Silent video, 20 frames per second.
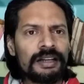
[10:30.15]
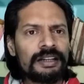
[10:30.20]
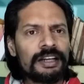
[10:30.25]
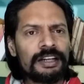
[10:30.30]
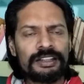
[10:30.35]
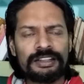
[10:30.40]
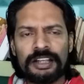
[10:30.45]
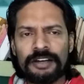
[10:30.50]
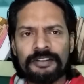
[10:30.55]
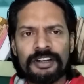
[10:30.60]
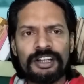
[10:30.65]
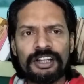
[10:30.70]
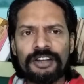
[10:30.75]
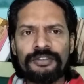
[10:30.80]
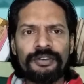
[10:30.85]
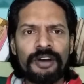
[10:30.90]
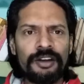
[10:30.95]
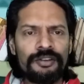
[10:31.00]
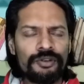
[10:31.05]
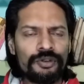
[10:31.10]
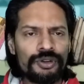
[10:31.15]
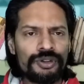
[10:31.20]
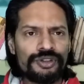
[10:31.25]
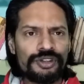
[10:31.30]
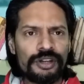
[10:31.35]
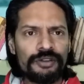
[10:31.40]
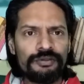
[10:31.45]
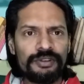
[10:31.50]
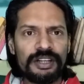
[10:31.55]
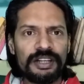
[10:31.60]
and 75
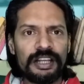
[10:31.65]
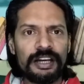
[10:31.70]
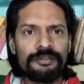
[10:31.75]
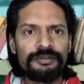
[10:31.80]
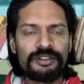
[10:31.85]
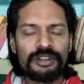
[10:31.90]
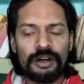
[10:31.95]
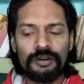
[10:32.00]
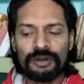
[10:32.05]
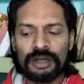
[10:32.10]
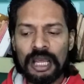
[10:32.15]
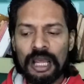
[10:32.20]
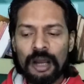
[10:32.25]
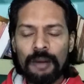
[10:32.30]
questions we left out.